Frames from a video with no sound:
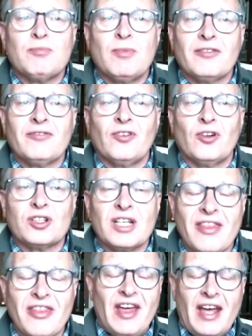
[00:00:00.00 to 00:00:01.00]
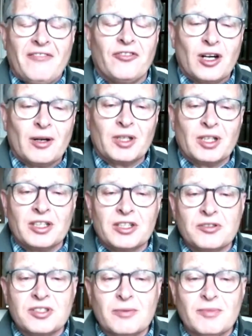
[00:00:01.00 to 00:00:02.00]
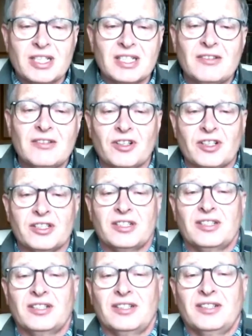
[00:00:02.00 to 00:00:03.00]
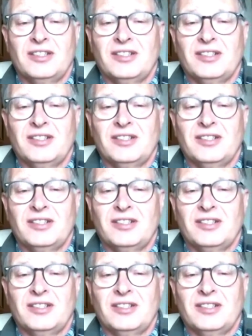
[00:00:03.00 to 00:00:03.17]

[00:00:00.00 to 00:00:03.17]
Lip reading: It was my fault. Therefore, I'm going to do something different.